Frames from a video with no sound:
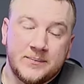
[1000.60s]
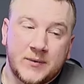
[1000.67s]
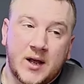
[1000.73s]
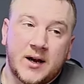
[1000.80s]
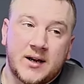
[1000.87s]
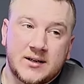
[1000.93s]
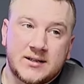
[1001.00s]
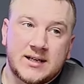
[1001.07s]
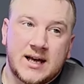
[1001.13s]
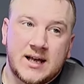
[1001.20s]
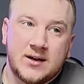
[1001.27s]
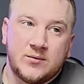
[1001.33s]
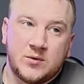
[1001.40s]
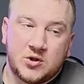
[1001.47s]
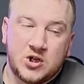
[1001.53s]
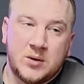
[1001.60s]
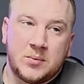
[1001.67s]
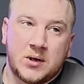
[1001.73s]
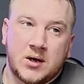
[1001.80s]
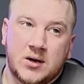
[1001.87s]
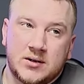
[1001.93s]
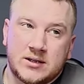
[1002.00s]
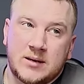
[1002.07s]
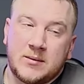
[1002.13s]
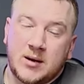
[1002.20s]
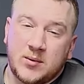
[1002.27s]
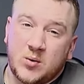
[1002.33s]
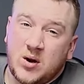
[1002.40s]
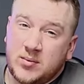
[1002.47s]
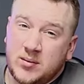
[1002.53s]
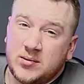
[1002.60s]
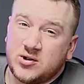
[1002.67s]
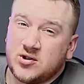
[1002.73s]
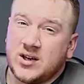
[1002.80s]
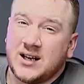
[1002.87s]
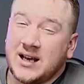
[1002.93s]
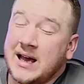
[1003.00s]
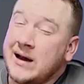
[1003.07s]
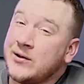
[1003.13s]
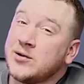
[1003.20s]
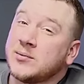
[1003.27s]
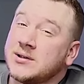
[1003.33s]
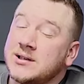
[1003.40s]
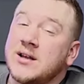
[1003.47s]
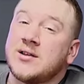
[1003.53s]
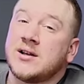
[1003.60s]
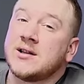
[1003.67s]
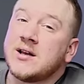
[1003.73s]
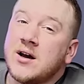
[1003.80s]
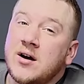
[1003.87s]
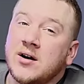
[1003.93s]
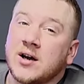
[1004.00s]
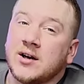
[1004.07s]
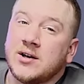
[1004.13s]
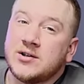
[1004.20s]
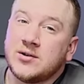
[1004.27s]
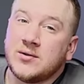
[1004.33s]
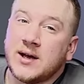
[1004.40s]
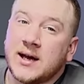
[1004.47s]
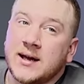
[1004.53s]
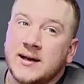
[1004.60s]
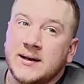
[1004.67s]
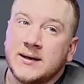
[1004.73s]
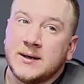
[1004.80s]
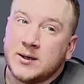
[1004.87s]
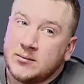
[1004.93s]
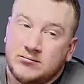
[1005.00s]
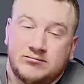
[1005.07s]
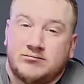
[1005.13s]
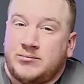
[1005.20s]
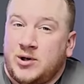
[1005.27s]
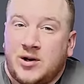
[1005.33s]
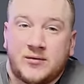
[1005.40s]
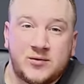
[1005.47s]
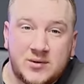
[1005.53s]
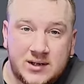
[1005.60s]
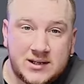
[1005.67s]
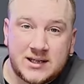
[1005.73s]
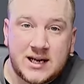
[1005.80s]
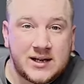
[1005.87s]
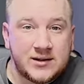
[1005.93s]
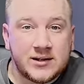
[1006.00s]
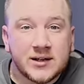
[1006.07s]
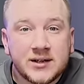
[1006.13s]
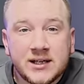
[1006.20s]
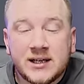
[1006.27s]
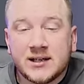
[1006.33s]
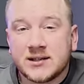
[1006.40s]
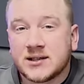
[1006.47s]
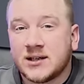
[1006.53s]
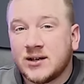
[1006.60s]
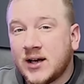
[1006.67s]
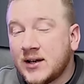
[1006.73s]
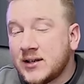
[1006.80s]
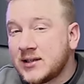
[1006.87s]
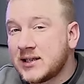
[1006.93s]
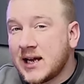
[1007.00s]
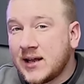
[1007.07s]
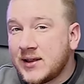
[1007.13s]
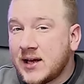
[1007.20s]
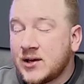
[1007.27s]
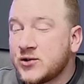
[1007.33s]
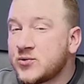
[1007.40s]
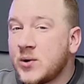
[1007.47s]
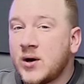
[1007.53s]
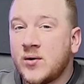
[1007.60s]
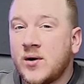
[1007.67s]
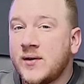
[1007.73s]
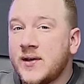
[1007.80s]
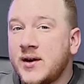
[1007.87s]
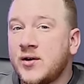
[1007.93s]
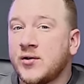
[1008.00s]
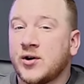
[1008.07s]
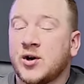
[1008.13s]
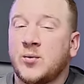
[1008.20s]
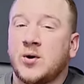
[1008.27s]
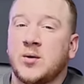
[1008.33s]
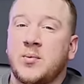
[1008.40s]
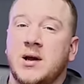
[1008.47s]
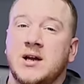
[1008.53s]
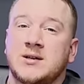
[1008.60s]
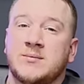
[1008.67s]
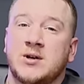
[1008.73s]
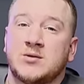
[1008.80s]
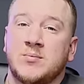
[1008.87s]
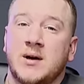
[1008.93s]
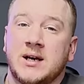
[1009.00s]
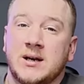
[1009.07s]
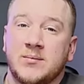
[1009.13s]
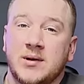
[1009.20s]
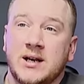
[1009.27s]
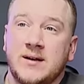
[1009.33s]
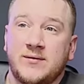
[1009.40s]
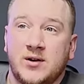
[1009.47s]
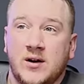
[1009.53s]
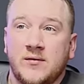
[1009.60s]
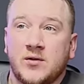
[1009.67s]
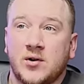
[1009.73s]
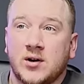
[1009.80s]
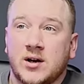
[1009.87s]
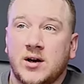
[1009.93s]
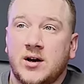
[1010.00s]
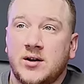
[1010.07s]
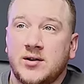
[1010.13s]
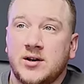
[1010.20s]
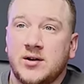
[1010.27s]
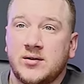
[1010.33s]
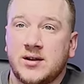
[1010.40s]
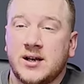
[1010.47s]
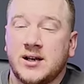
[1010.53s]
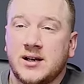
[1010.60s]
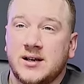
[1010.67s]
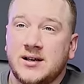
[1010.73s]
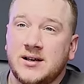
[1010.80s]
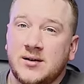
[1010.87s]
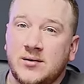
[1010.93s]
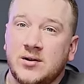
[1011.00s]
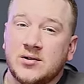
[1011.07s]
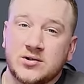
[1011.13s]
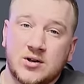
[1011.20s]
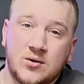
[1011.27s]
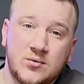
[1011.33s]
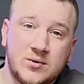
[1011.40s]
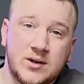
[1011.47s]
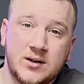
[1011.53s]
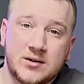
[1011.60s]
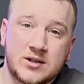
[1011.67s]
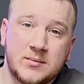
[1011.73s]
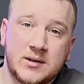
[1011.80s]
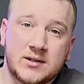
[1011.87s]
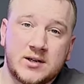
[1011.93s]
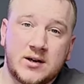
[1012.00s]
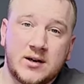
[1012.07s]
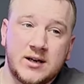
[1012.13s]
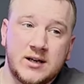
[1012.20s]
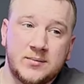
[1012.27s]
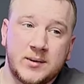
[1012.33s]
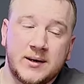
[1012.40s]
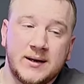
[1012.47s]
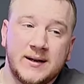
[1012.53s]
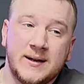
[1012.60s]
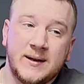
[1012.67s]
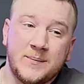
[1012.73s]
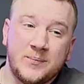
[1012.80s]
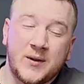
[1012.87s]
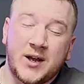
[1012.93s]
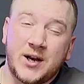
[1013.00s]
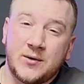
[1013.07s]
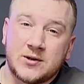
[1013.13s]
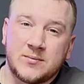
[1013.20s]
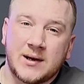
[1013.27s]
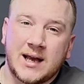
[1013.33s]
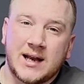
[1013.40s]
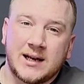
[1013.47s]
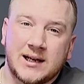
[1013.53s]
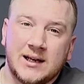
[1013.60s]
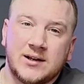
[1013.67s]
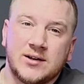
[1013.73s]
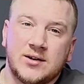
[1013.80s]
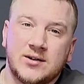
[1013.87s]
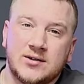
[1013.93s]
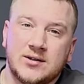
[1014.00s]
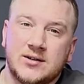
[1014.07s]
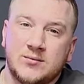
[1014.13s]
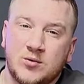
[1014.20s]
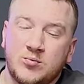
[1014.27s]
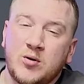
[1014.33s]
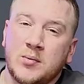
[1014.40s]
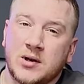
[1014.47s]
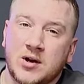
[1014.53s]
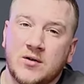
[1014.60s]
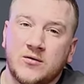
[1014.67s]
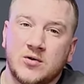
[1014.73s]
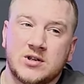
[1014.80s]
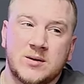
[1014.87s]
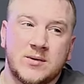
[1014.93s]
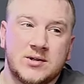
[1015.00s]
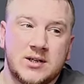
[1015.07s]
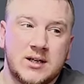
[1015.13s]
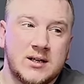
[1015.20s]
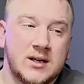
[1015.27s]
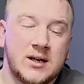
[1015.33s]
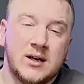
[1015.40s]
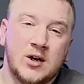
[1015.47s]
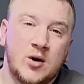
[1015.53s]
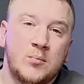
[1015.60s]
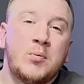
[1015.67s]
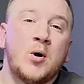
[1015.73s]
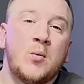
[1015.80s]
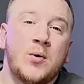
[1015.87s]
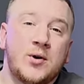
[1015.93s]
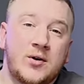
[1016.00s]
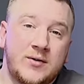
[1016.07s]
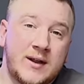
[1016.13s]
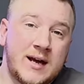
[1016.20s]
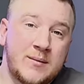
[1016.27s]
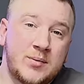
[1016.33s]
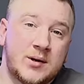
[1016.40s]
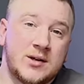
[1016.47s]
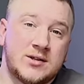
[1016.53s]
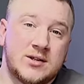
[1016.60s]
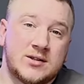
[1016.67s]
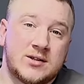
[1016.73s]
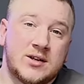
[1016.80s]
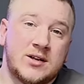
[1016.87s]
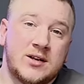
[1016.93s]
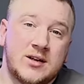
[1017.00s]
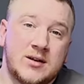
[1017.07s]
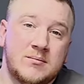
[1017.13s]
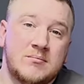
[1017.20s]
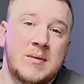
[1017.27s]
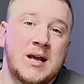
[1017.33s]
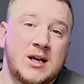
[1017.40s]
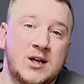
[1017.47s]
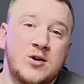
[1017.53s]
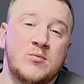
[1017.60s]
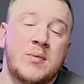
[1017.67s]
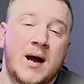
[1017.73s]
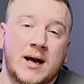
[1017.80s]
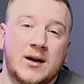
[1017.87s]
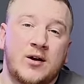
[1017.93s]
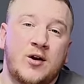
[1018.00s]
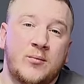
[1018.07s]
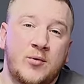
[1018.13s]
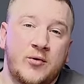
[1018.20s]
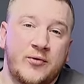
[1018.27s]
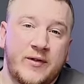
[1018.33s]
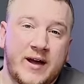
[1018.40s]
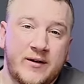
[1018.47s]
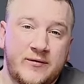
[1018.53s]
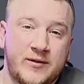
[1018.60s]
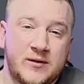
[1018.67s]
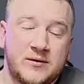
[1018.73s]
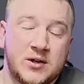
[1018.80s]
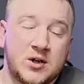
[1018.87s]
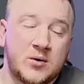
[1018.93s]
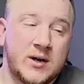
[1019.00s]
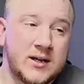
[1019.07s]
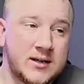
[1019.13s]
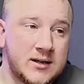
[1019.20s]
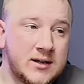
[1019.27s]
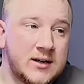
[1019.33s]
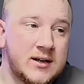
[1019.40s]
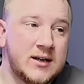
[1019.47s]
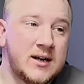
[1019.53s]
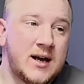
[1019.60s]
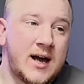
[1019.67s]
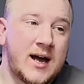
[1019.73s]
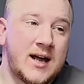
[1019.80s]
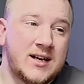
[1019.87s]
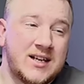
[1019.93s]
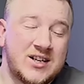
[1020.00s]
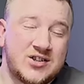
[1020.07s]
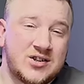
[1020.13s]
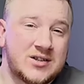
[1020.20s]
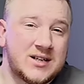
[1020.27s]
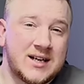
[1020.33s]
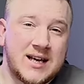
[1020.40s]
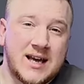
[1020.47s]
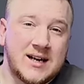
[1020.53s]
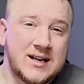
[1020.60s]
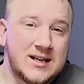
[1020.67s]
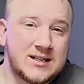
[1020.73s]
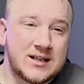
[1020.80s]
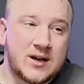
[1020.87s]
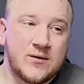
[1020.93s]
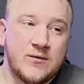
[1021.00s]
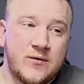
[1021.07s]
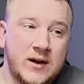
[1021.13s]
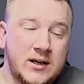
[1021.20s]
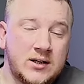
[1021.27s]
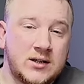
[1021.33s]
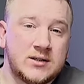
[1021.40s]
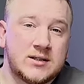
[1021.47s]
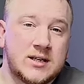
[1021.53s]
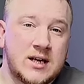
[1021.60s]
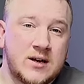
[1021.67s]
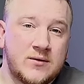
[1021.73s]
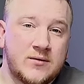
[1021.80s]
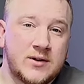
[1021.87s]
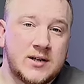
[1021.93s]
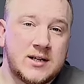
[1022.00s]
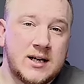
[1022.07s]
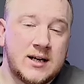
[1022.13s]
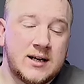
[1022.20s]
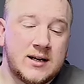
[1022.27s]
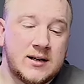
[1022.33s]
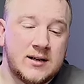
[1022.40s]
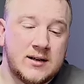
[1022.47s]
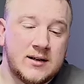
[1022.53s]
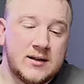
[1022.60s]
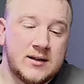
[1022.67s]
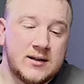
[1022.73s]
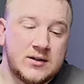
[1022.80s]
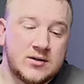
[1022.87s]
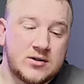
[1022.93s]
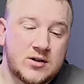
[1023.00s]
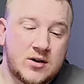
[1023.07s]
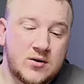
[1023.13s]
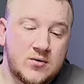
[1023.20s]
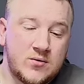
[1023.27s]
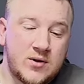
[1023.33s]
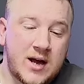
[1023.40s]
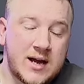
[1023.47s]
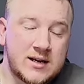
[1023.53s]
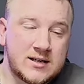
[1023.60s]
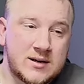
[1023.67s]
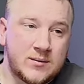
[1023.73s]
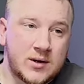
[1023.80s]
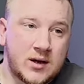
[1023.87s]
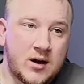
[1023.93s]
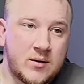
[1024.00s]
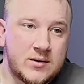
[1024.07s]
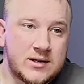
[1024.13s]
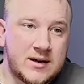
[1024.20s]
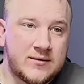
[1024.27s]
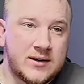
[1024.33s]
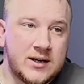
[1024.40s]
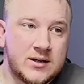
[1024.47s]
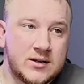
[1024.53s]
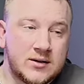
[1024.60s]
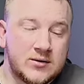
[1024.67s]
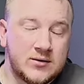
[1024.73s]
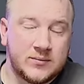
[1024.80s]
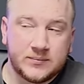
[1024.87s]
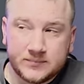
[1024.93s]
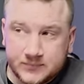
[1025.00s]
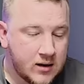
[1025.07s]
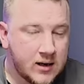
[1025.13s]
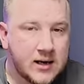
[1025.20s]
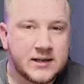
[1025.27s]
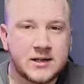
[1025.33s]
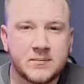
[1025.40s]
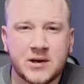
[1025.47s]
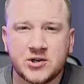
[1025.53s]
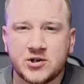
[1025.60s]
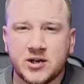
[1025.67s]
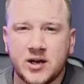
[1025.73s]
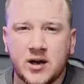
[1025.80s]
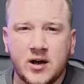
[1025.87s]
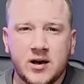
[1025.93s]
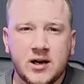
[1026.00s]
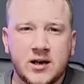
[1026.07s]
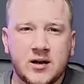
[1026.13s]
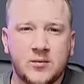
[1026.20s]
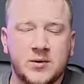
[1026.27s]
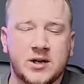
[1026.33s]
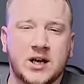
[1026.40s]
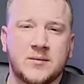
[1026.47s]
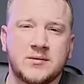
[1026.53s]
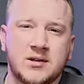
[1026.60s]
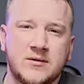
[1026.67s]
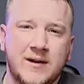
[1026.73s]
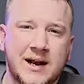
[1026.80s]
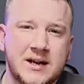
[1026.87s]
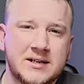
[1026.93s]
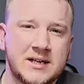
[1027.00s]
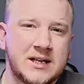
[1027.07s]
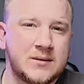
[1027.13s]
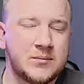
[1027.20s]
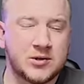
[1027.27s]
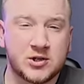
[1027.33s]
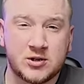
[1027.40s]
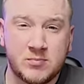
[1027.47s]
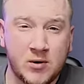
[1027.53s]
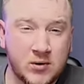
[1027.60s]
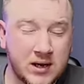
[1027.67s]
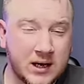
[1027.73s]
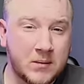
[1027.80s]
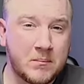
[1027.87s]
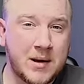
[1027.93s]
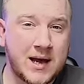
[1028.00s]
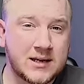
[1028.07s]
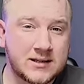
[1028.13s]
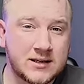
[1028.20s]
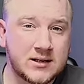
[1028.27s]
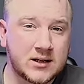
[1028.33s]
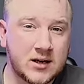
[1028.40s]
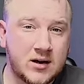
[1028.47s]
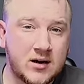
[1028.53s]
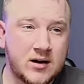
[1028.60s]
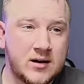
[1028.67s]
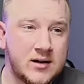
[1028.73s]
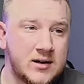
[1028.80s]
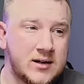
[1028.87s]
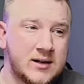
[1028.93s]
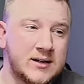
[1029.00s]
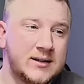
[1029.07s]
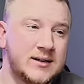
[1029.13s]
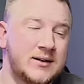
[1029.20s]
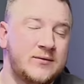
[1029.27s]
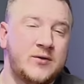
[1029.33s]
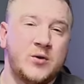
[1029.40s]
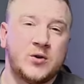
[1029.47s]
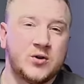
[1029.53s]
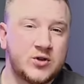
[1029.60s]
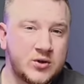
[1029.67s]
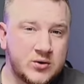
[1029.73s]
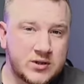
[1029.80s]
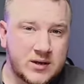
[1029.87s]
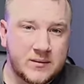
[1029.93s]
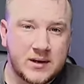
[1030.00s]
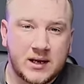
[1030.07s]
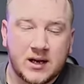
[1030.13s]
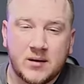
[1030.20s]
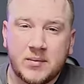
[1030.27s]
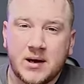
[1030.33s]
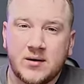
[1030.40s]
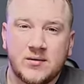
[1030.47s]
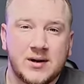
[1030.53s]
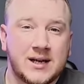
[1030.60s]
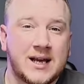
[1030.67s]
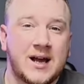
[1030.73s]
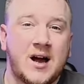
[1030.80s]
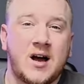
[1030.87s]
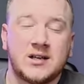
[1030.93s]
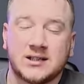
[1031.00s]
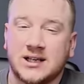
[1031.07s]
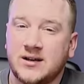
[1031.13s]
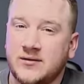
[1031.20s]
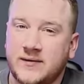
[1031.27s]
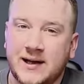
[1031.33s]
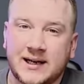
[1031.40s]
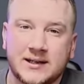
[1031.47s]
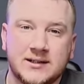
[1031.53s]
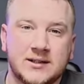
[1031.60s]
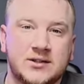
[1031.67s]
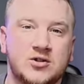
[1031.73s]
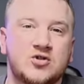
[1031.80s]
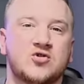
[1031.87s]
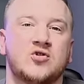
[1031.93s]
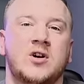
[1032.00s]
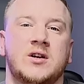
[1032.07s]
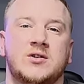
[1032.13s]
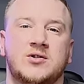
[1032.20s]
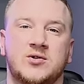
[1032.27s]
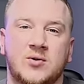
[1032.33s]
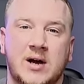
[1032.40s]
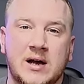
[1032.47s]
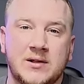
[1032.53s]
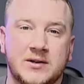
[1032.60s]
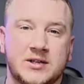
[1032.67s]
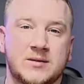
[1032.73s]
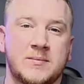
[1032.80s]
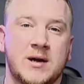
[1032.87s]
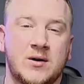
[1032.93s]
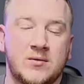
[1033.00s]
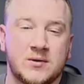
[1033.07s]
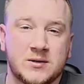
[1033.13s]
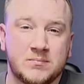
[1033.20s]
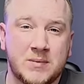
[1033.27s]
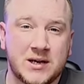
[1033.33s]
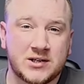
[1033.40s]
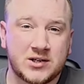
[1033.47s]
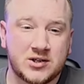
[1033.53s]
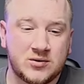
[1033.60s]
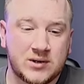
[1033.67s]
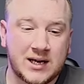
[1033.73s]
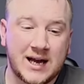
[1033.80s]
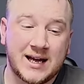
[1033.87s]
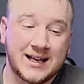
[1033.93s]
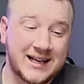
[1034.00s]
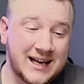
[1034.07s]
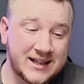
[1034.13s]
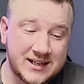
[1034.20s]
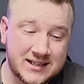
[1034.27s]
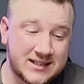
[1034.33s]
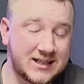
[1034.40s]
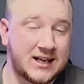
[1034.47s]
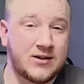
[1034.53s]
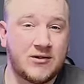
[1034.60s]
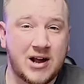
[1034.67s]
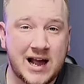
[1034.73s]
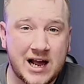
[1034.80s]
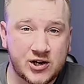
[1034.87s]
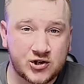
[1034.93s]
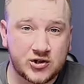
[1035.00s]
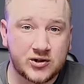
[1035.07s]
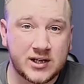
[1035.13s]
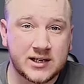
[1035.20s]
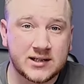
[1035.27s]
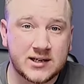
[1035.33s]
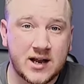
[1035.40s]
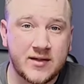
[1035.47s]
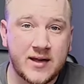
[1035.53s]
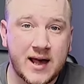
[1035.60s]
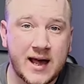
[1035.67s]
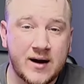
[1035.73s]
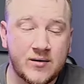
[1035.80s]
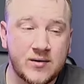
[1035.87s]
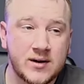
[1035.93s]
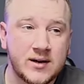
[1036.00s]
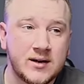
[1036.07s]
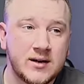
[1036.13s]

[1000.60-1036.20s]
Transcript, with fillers: I understand with cheaper cars, that might be what people are trying to get out of them because they think they are going to do that. But you have to understand that the dealer's going to understand that as well, and they're not going to want to pay as much money. But if you have got a car that you think, you know, it looks old, it looks a bit tired, but I know it's mechanically good and will probably go for its MOT, put one on there because it's going to make you back a lot more than that, 50 quid. And it's just, again, it's a convenience thing for the dealer. So that is something I would definitely do. I did mention it earlier when it comes to the valeting, but smoking and pets in the car, you can do something about, again, asking a valeter to try and sort out the smell as best as you can, get the cigarette ash and things like that out,